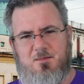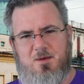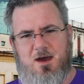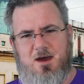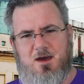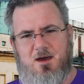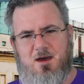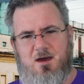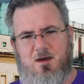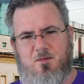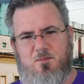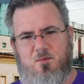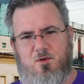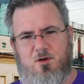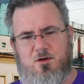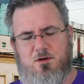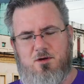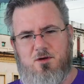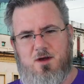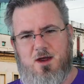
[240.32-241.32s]
about
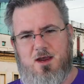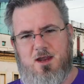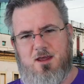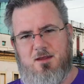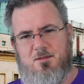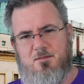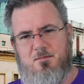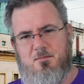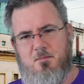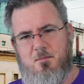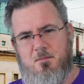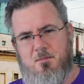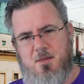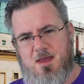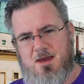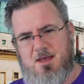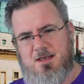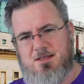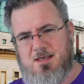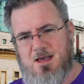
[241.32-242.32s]
onboard credit.
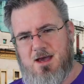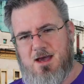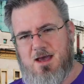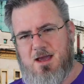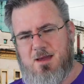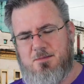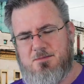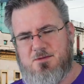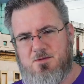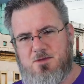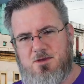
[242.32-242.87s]
Many times